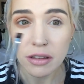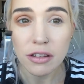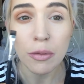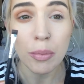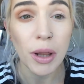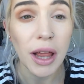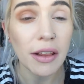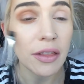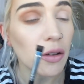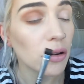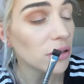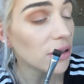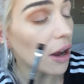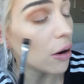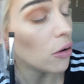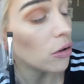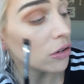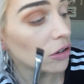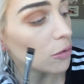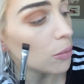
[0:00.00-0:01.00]
to blend those
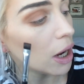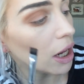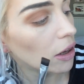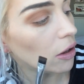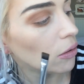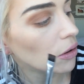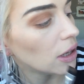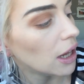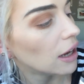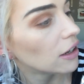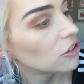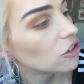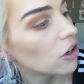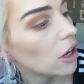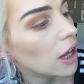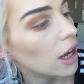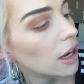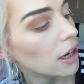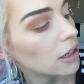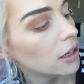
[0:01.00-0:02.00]
out under my lower lash
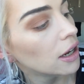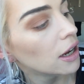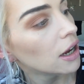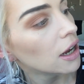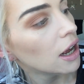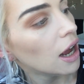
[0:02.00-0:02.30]
line.